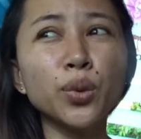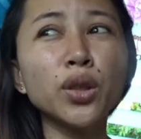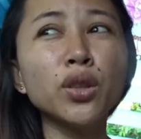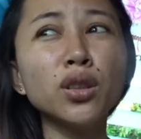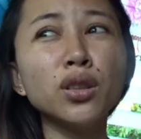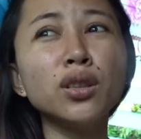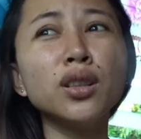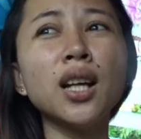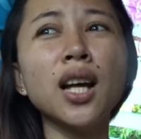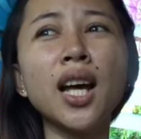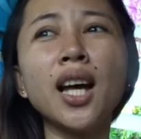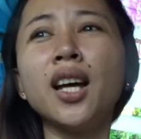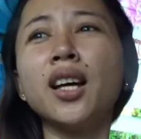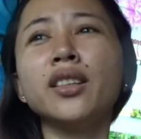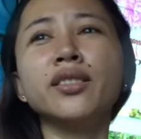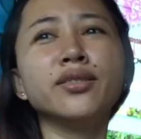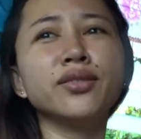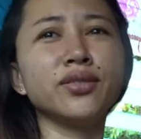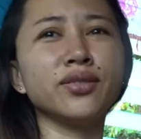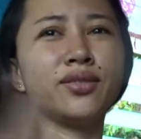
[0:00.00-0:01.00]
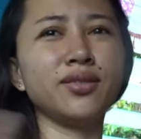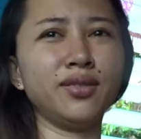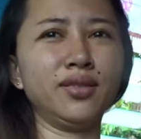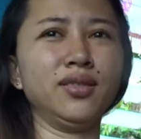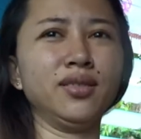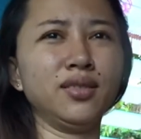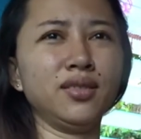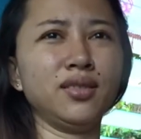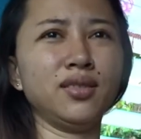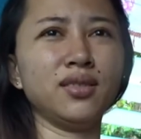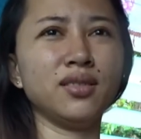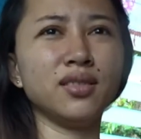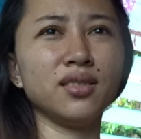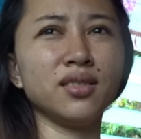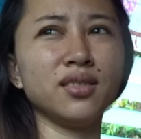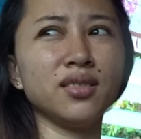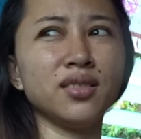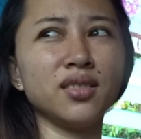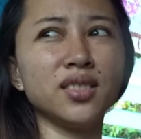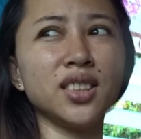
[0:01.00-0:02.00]
We all have,
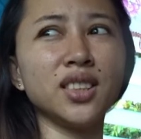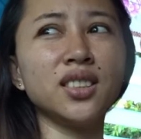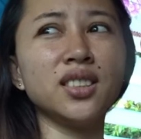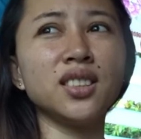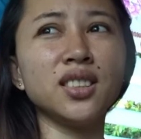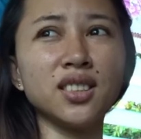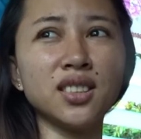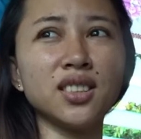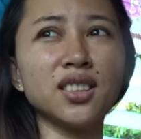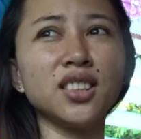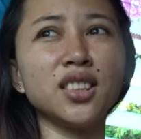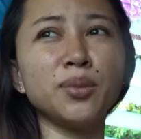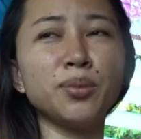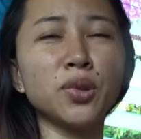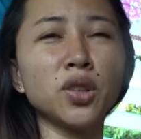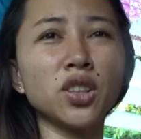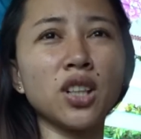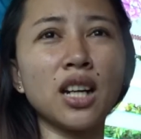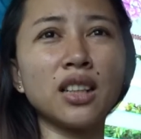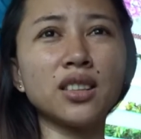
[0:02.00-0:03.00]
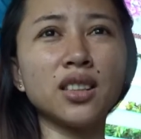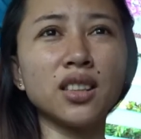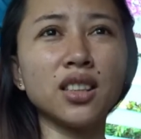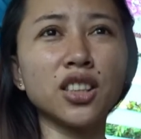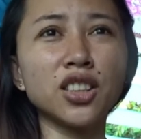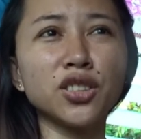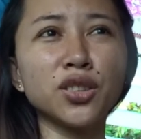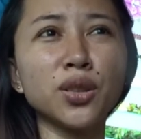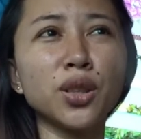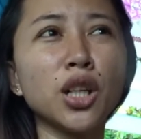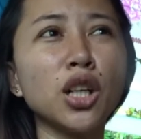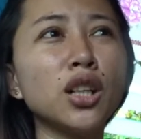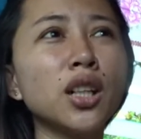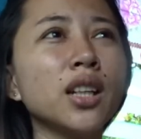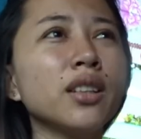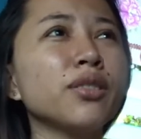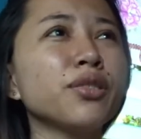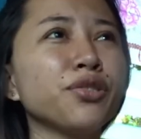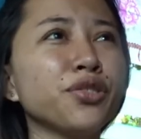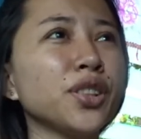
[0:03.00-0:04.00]
this is a democratic country, we
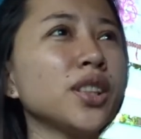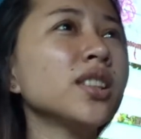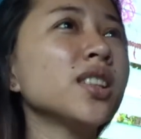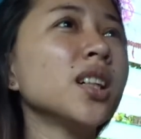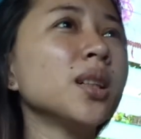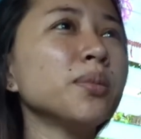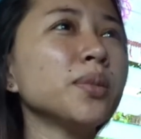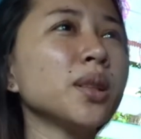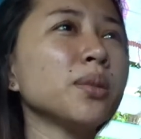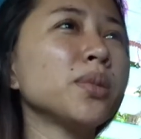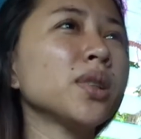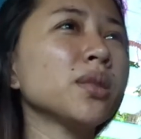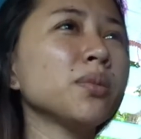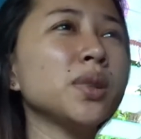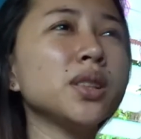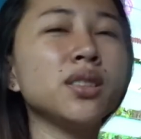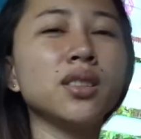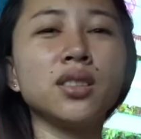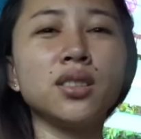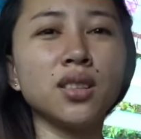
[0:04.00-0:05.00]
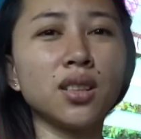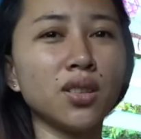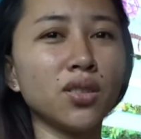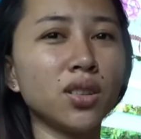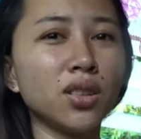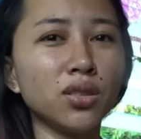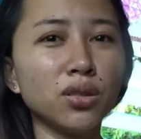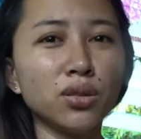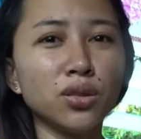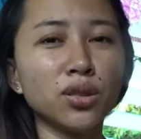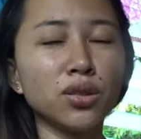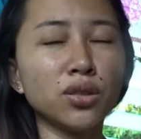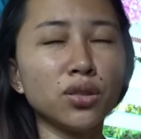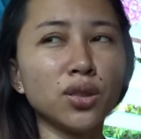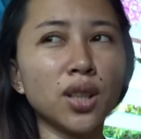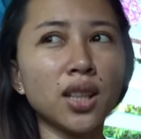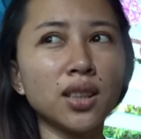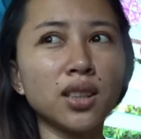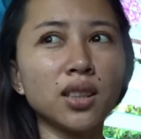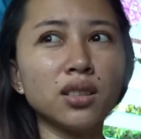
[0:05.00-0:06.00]
all have freedom na mag-business ng kung anong
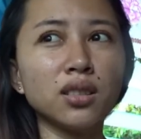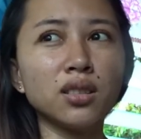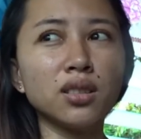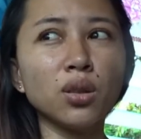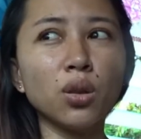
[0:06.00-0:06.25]
gusto natin.